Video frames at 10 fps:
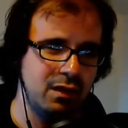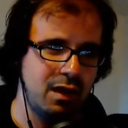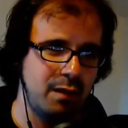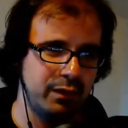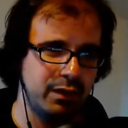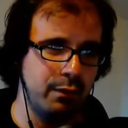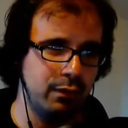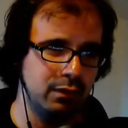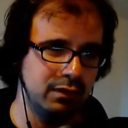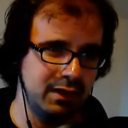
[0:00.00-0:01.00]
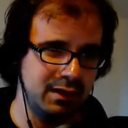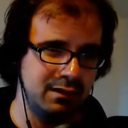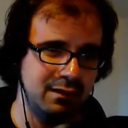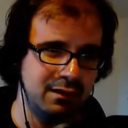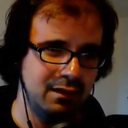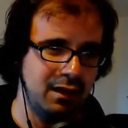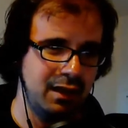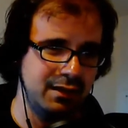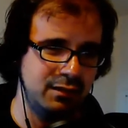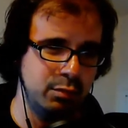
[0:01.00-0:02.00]
I'm going to I
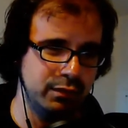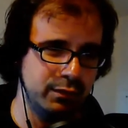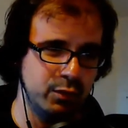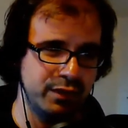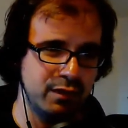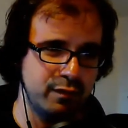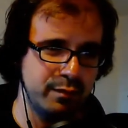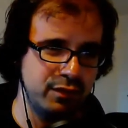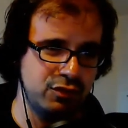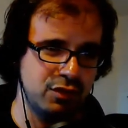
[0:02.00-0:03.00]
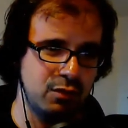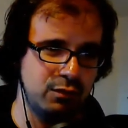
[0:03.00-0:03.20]
need to pull the audio from this show